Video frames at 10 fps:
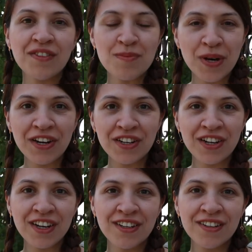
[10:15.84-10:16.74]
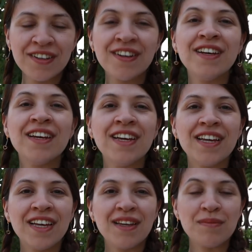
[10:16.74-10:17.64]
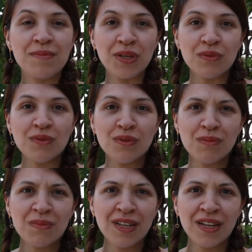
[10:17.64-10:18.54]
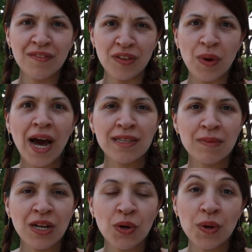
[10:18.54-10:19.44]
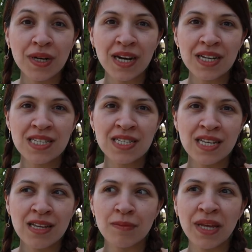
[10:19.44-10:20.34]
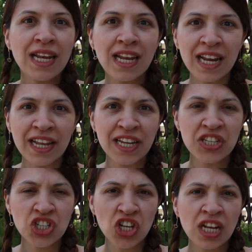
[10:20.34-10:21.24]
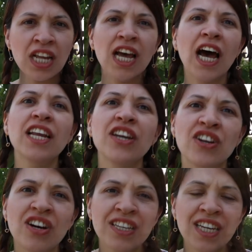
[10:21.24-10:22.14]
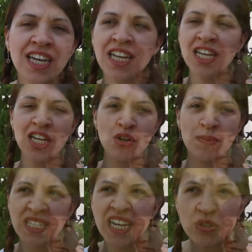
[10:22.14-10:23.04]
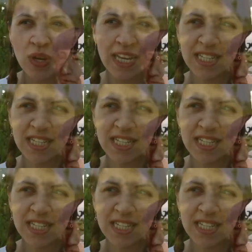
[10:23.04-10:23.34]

And also, one time, an Auca man told Rachel, I'm going to spear someone.